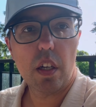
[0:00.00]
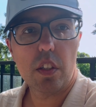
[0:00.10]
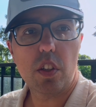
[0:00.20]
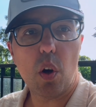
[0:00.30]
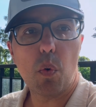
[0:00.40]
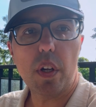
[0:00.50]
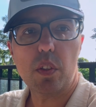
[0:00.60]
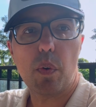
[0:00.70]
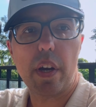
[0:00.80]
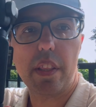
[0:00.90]
So what
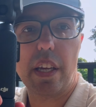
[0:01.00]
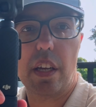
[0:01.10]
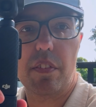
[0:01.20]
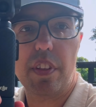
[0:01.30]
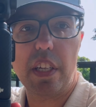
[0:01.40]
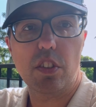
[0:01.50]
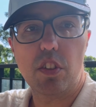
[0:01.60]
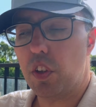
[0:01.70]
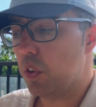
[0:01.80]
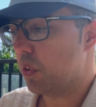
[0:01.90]
do I think of these
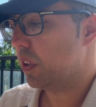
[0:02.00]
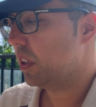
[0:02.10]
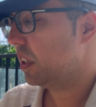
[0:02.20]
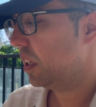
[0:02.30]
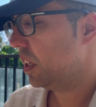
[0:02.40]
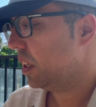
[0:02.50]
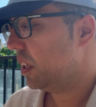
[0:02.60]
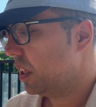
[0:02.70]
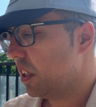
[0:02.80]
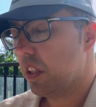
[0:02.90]
two?
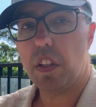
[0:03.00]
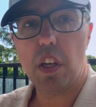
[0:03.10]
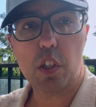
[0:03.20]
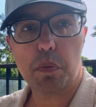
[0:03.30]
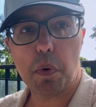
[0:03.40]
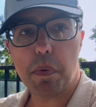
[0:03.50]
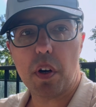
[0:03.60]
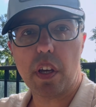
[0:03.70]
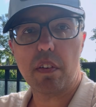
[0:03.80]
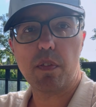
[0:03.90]
The Osmo
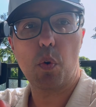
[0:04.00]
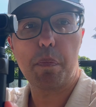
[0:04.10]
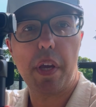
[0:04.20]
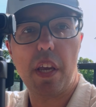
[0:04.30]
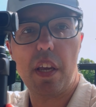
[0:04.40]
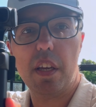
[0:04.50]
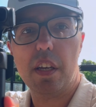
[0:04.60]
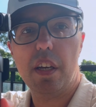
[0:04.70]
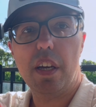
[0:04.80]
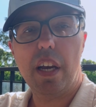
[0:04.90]
Pocket 4P
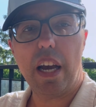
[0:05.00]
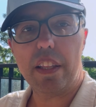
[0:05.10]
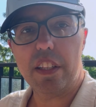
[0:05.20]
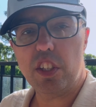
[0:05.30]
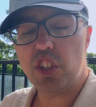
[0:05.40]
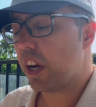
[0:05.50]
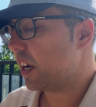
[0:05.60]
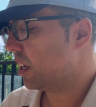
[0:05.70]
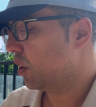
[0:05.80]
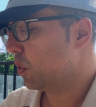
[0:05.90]
and the
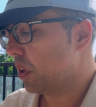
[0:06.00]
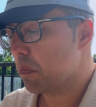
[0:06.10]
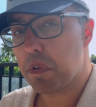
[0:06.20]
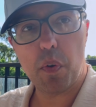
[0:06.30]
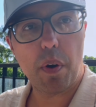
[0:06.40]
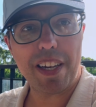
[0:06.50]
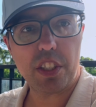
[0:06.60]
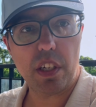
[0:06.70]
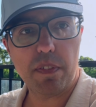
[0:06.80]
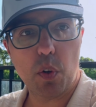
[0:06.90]
DJI Luna Pro. I'm
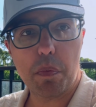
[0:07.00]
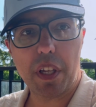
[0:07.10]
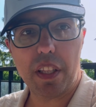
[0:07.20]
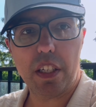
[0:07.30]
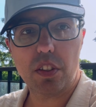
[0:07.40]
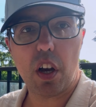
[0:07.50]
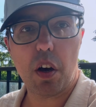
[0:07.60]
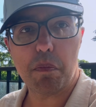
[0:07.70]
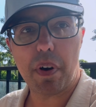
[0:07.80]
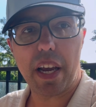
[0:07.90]
actually filming this
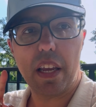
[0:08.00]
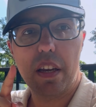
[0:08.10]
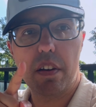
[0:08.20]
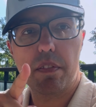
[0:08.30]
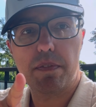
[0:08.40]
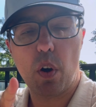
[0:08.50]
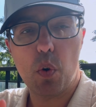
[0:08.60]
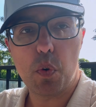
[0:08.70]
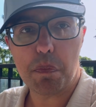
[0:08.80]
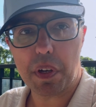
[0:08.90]
on my
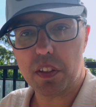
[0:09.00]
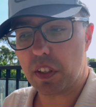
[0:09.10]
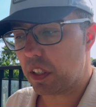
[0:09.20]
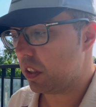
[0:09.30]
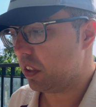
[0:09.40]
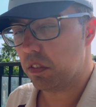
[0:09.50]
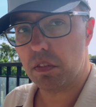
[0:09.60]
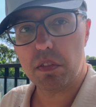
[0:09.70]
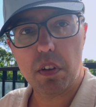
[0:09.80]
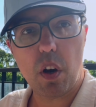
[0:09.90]
phone because I can't
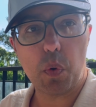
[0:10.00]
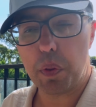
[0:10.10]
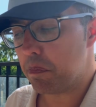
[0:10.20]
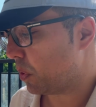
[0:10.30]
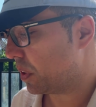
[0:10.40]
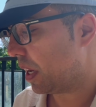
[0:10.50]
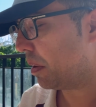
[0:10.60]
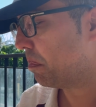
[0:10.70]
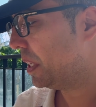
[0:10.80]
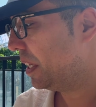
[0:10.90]
hold them both
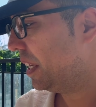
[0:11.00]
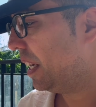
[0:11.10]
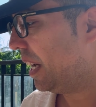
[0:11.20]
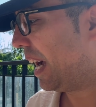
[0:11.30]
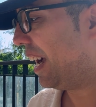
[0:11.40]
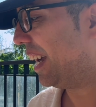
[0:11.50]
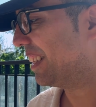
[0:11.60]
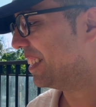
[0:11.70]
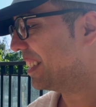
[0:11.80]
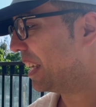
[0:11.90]
up at
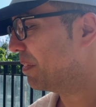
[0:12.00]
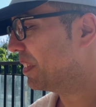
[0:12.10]
the same